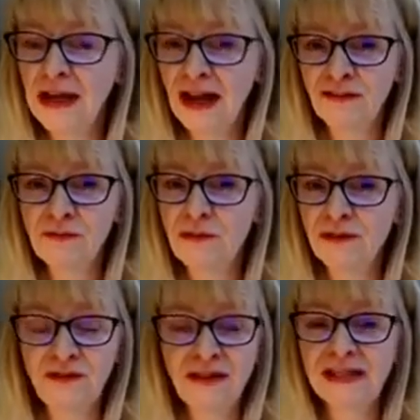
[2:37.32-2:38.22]
we have
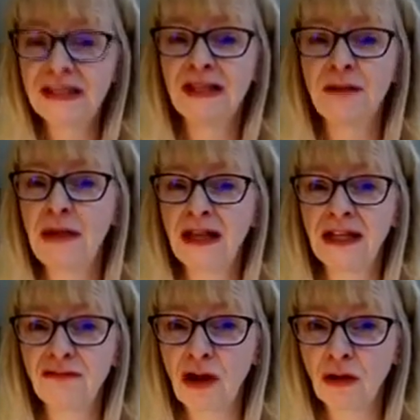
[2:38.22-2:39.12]
very senior men
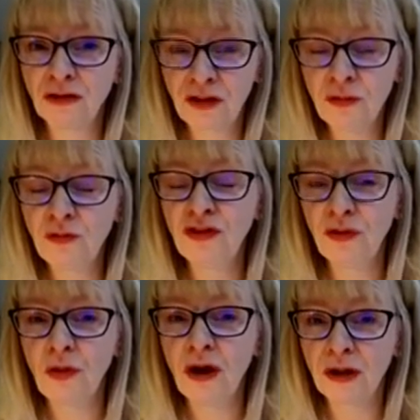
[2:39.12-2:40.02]
in roles who
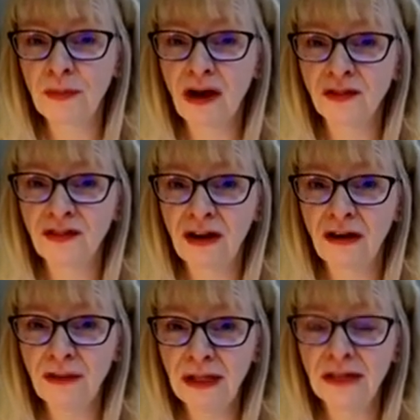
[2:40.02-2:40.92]
do work part
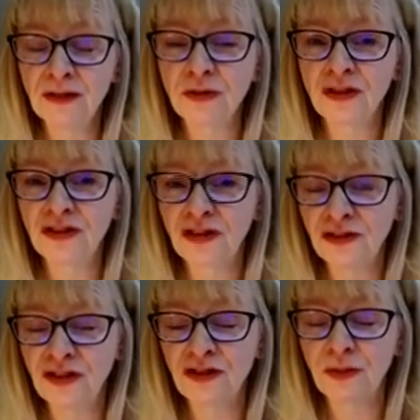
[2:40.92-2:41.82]
time in order
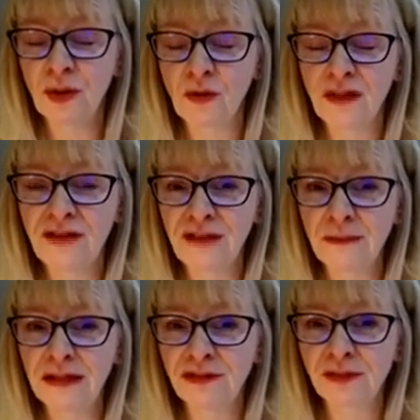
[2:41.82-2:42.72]
to support their
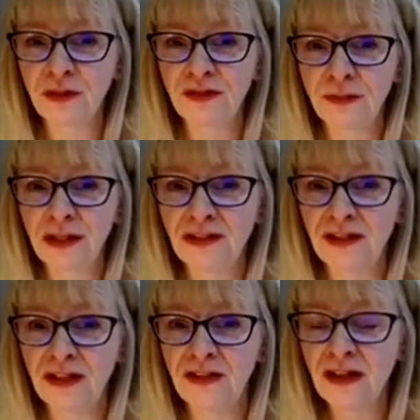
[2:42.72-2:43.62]
family
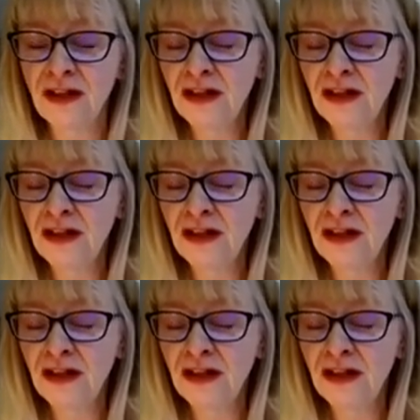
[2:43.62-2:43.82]
responsibilities,